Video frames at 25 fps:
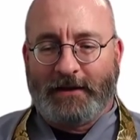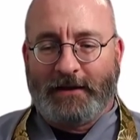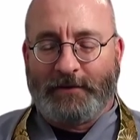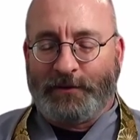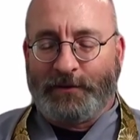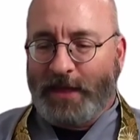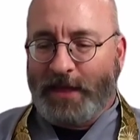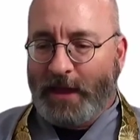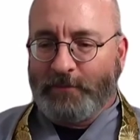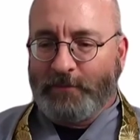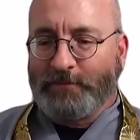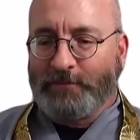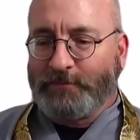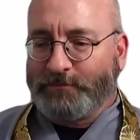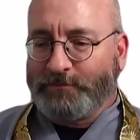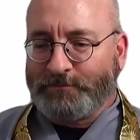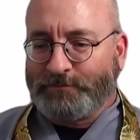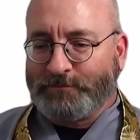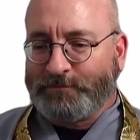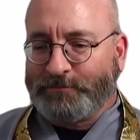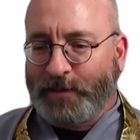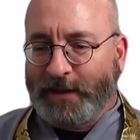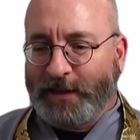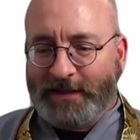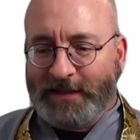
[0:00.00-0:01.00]
Without
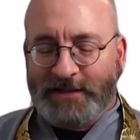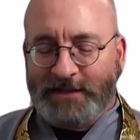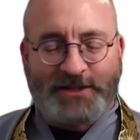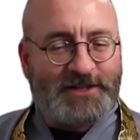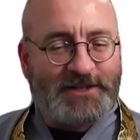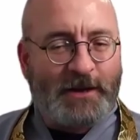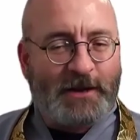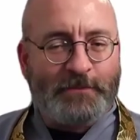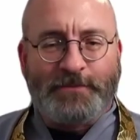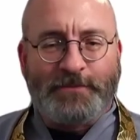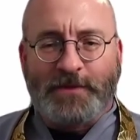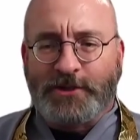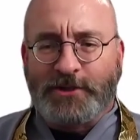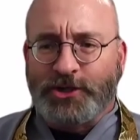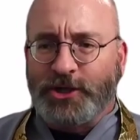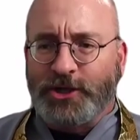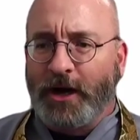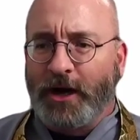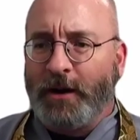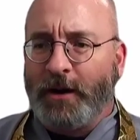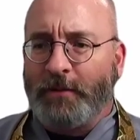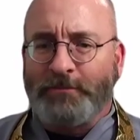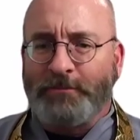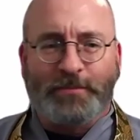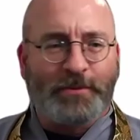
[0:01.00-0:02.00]
playing stump the
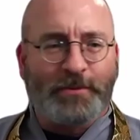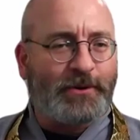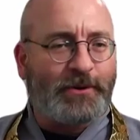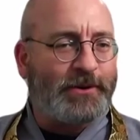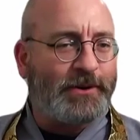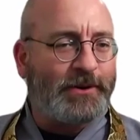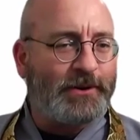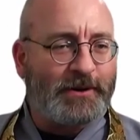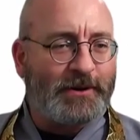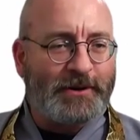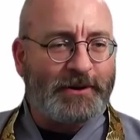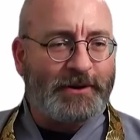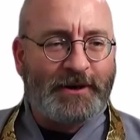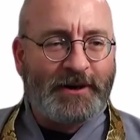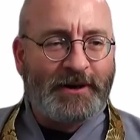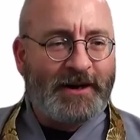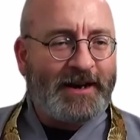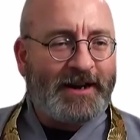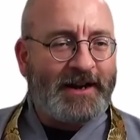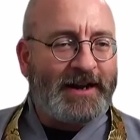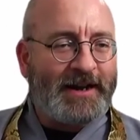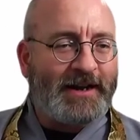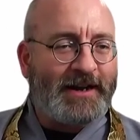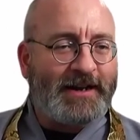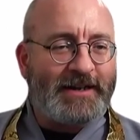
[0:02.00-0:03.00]
chump or
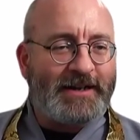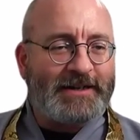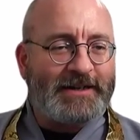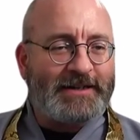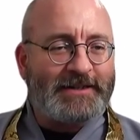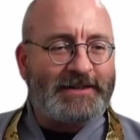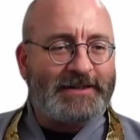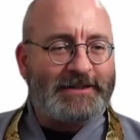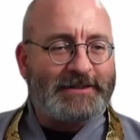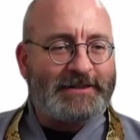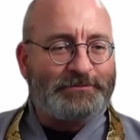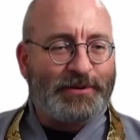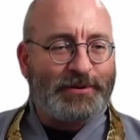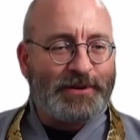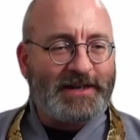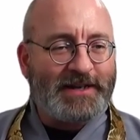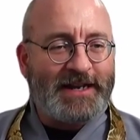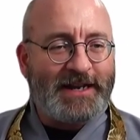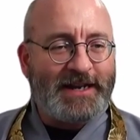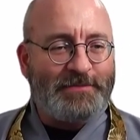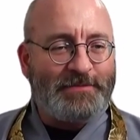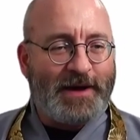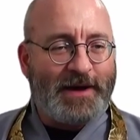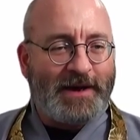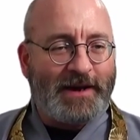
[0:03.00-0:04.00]
putting
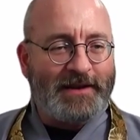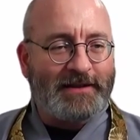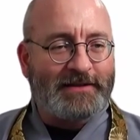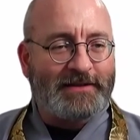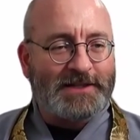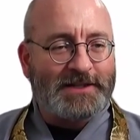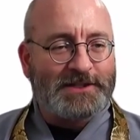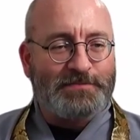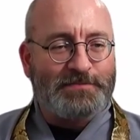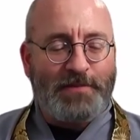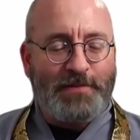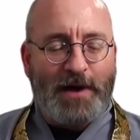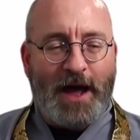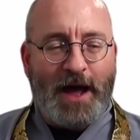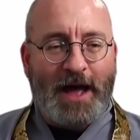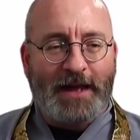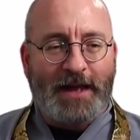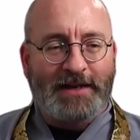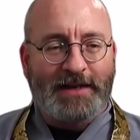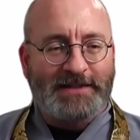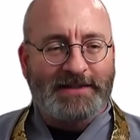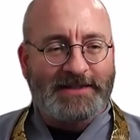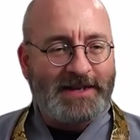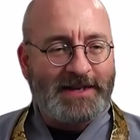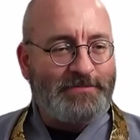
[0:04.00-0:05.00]
anybody on the
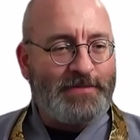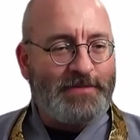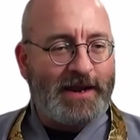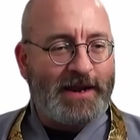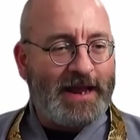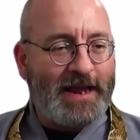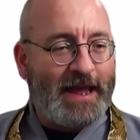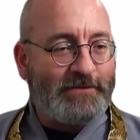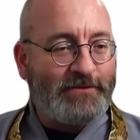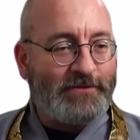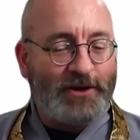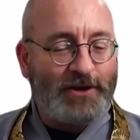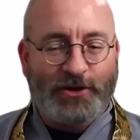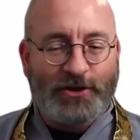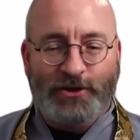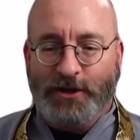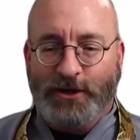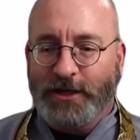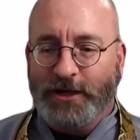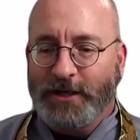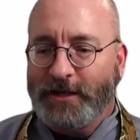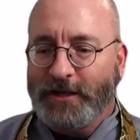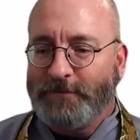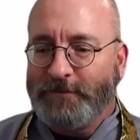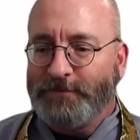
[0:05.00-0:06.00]
spot, does anybody have a
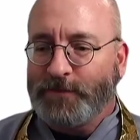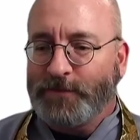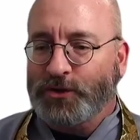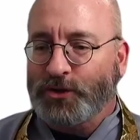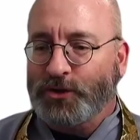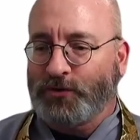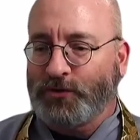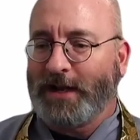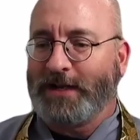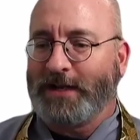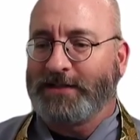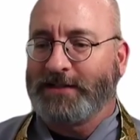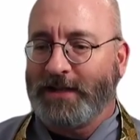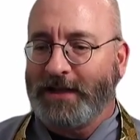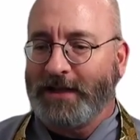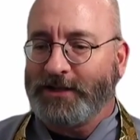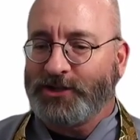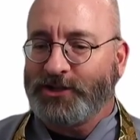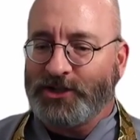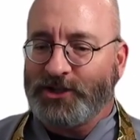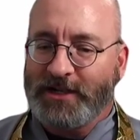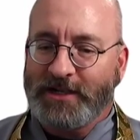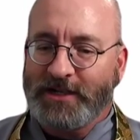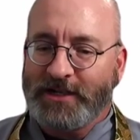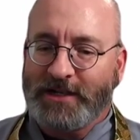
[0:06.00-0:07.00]
good
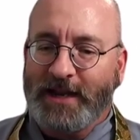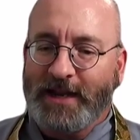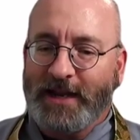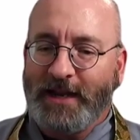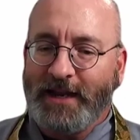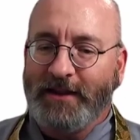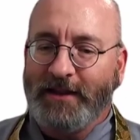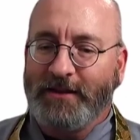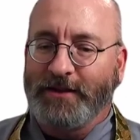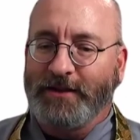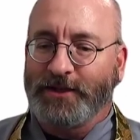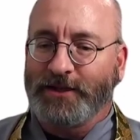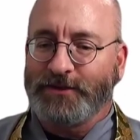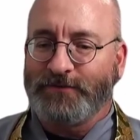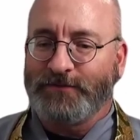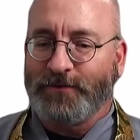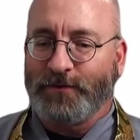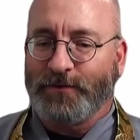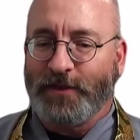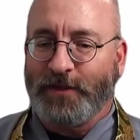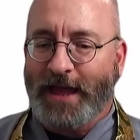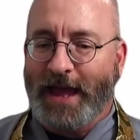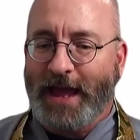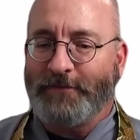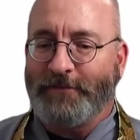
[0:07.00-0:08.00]
translation into English
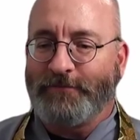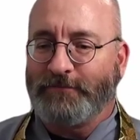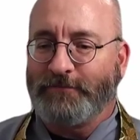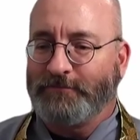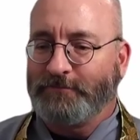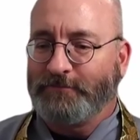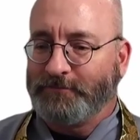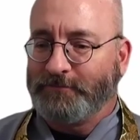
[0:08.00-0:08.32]
for that